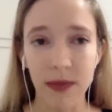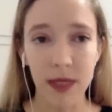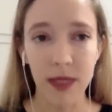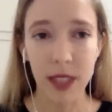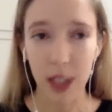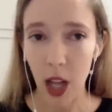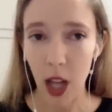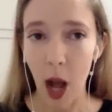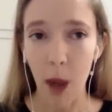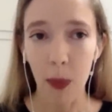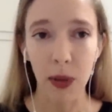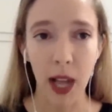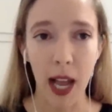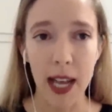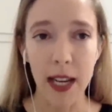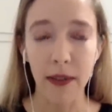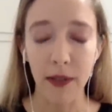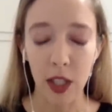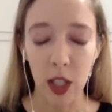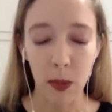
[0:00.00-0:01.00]
top line
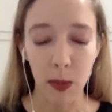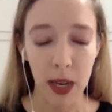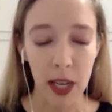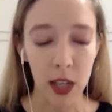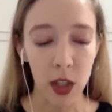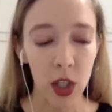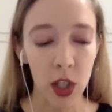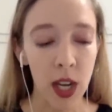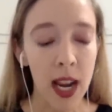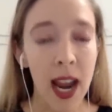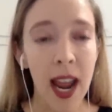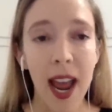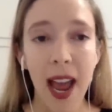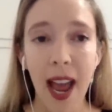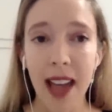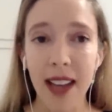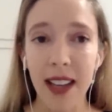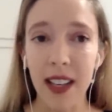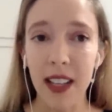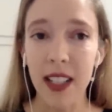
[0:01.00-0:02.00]
of the speech.
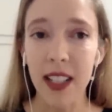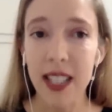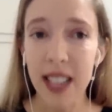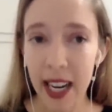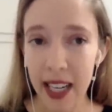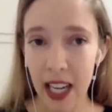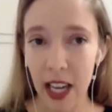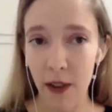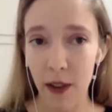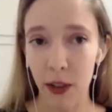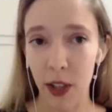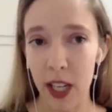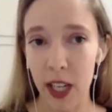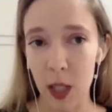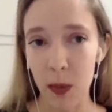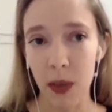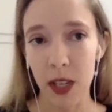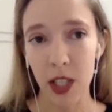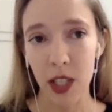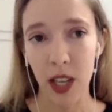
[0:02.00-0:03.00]
And second for his
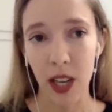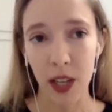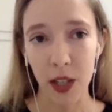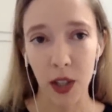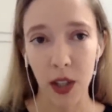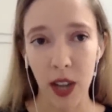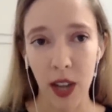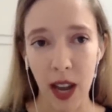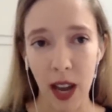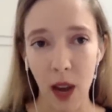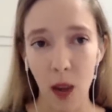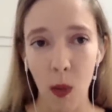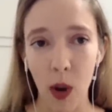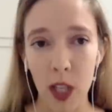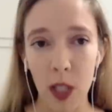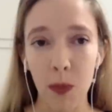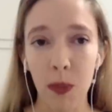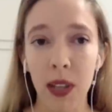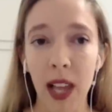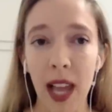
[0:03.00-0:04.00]
speech yesterday
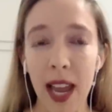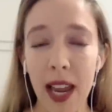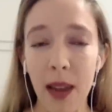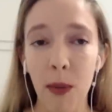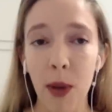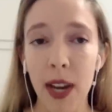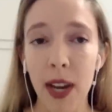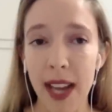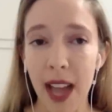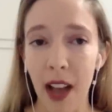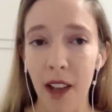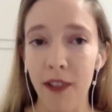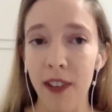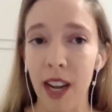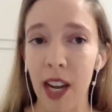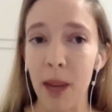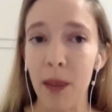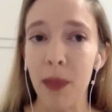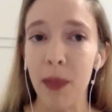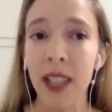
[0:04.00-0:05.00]
was putting out
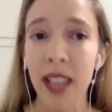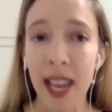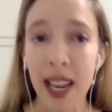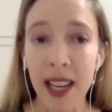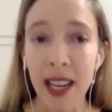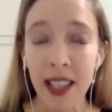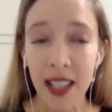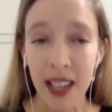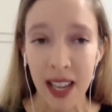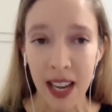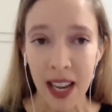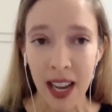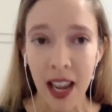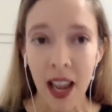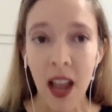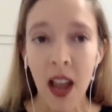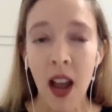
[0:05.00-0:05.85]
very plainly